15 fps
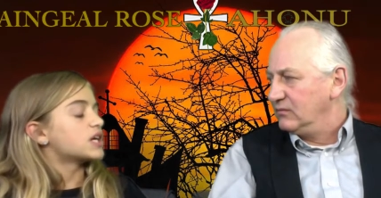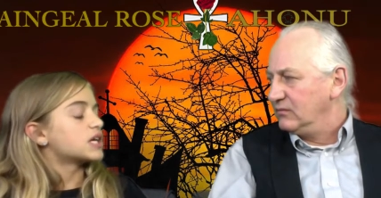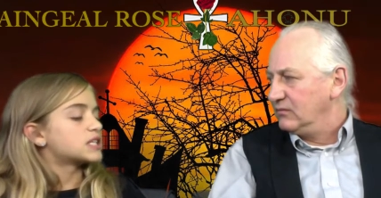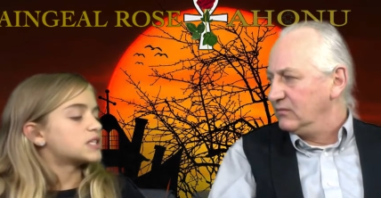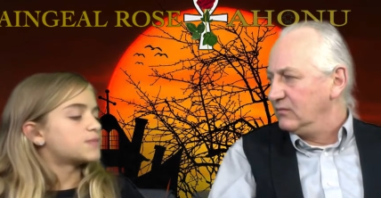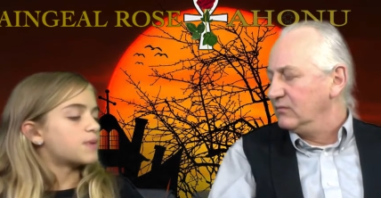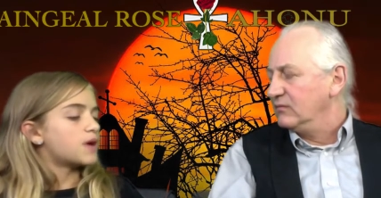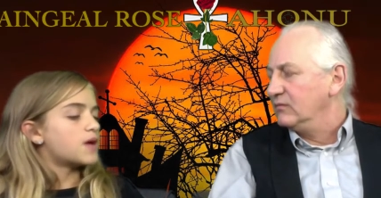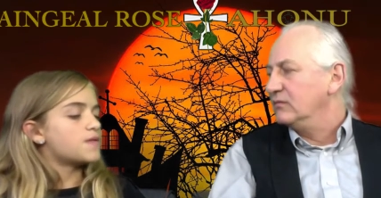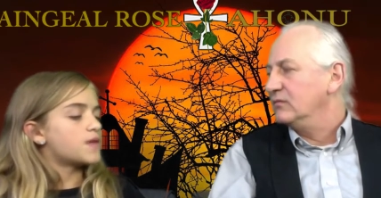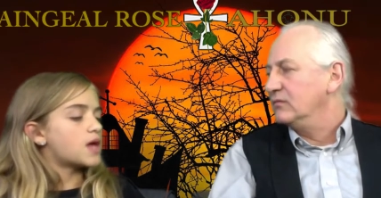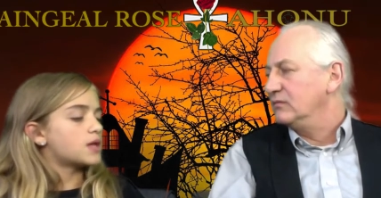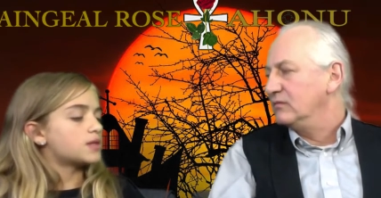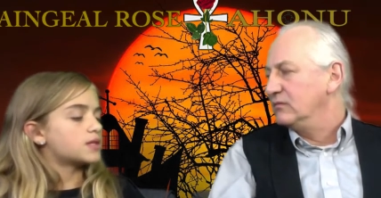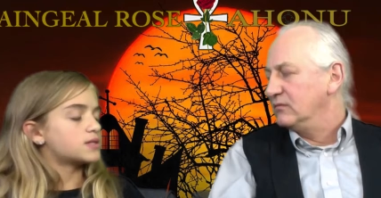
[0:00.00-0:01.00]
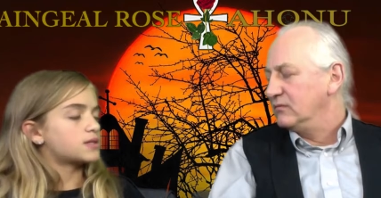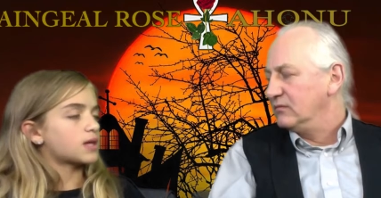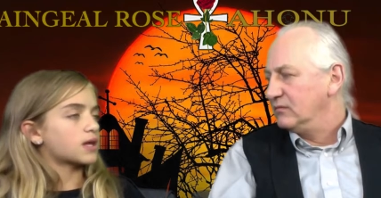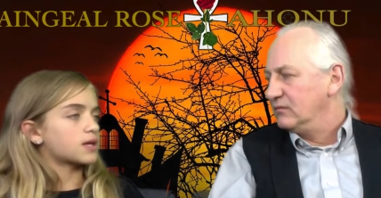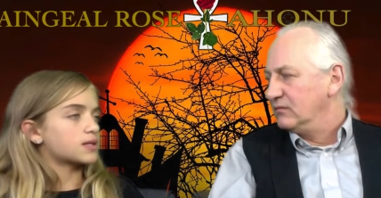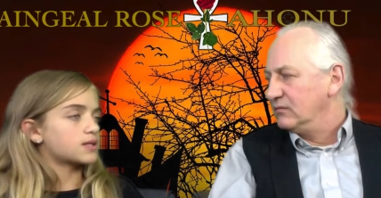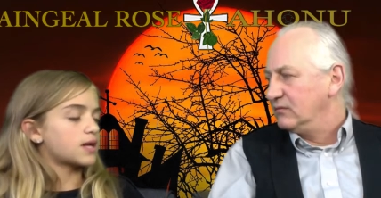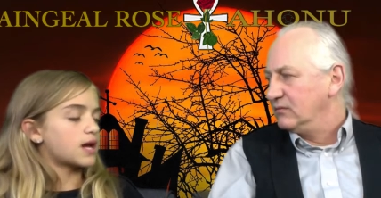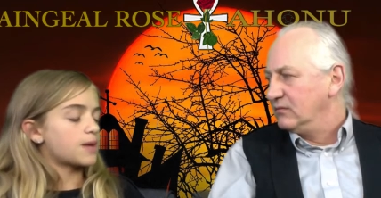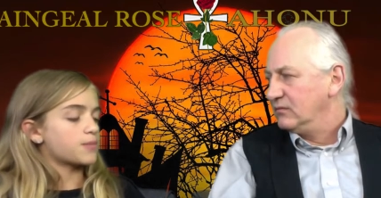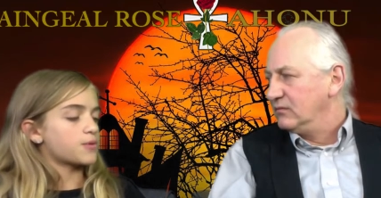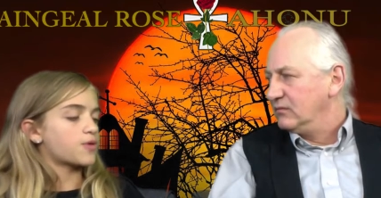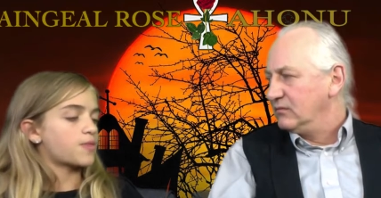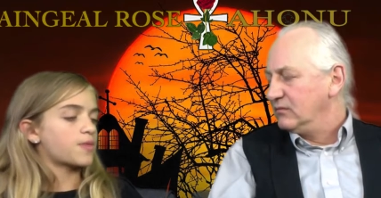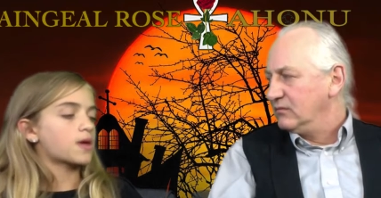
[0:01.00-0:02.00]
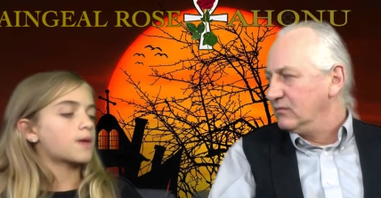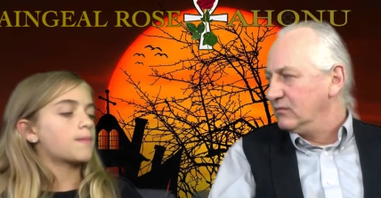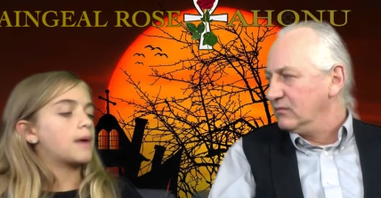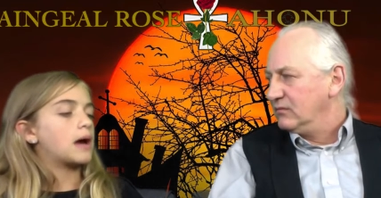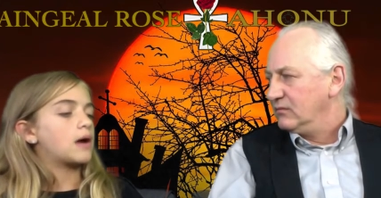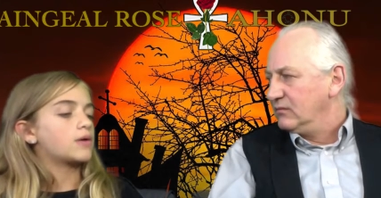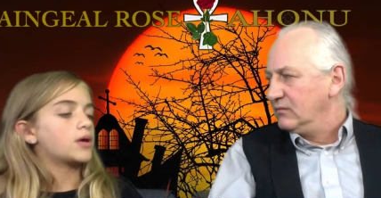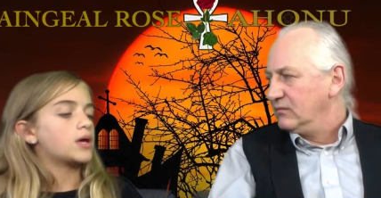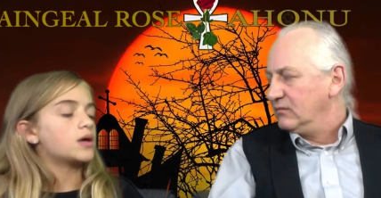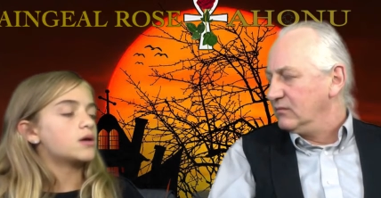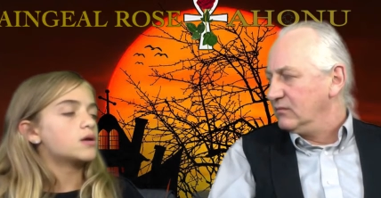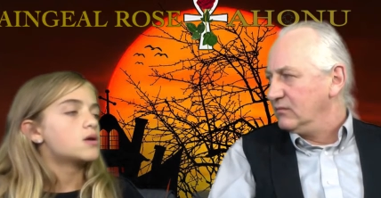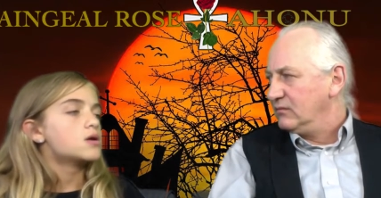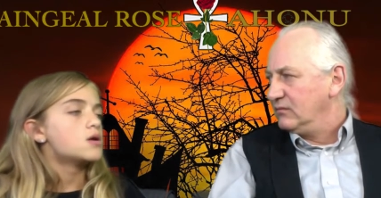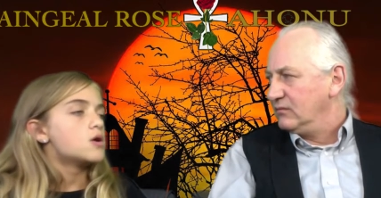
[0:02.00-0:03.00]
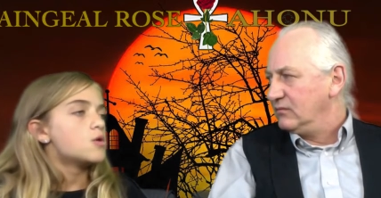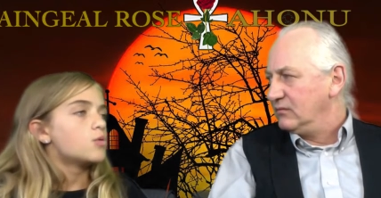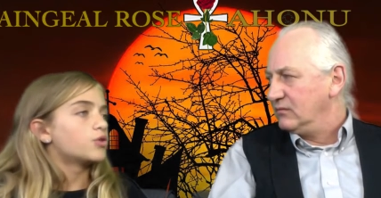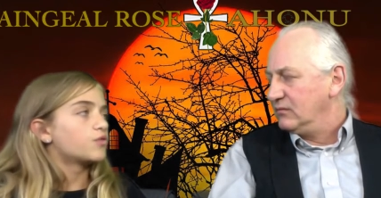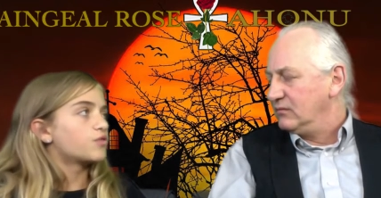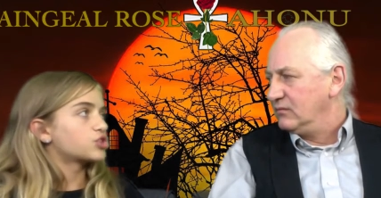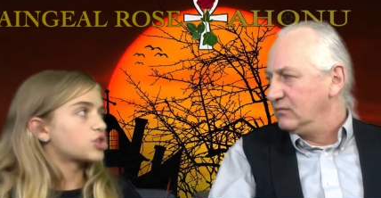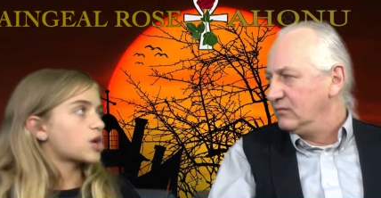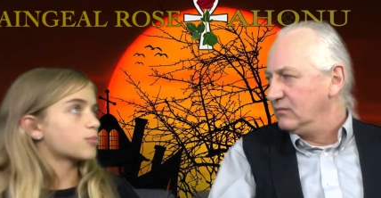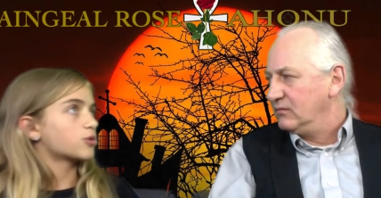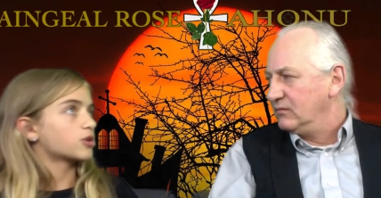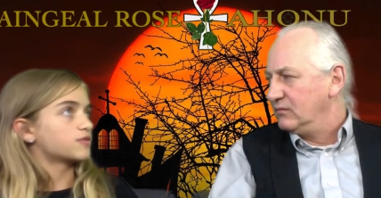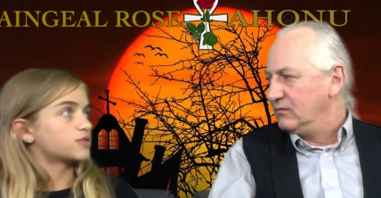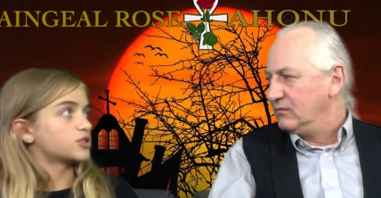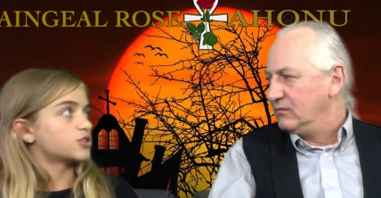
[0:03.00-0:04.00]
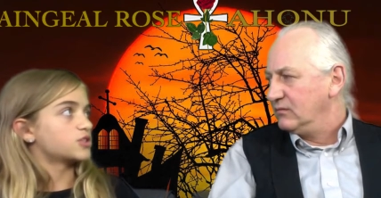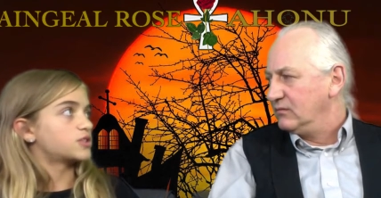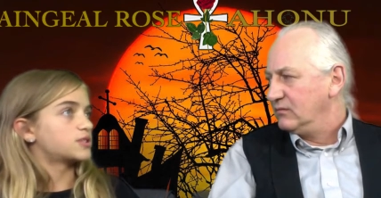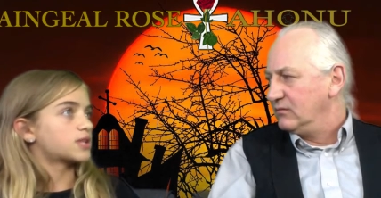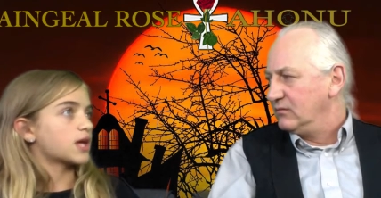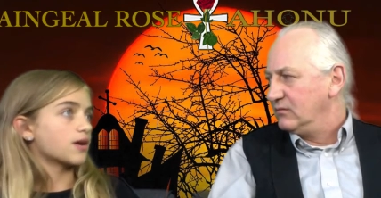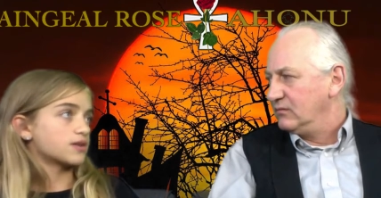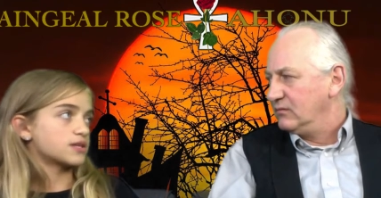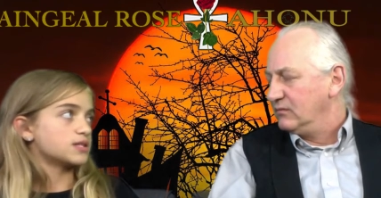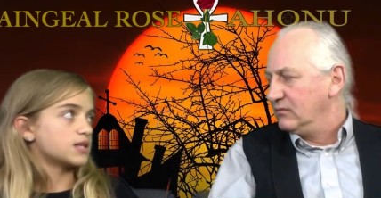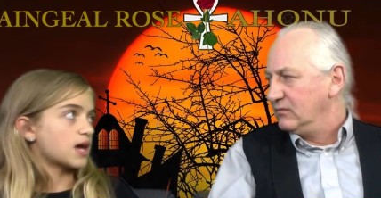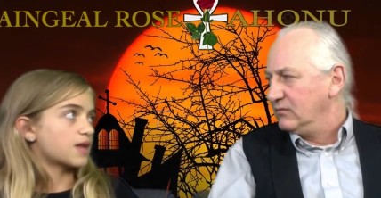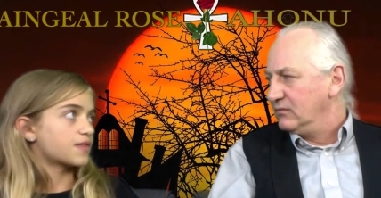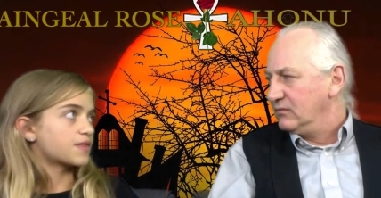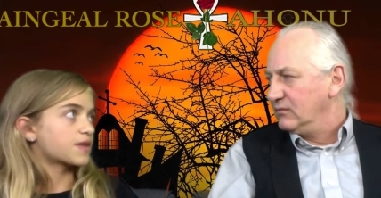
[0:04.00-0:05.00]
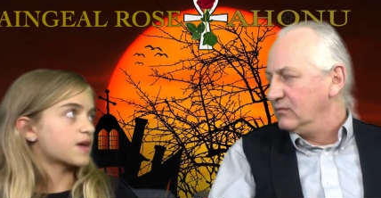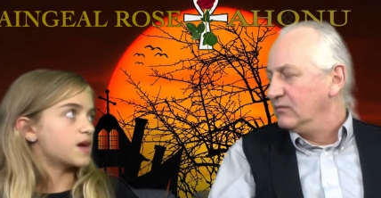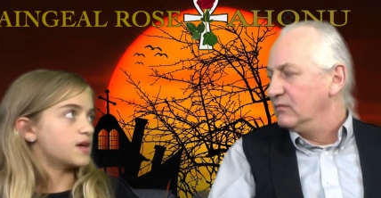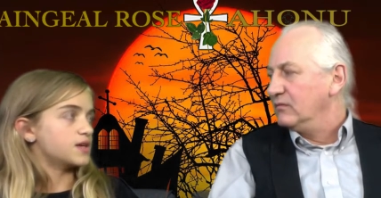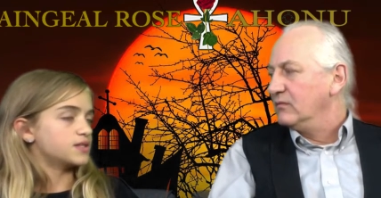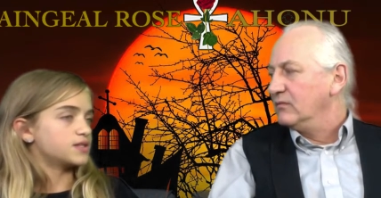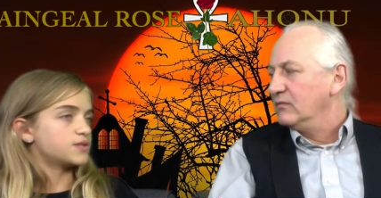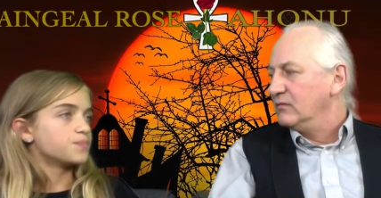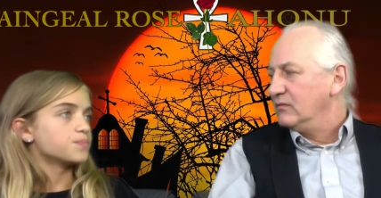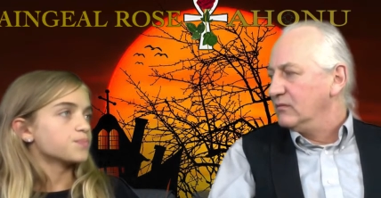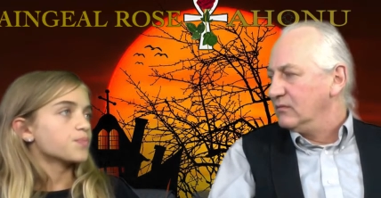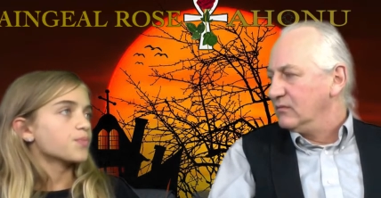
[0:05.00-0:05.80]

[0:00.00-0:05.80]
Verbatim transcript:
Speaker 1: this, but then mm. the second time you think about it, mm-hmm. well, the first time you're obviously scared to death because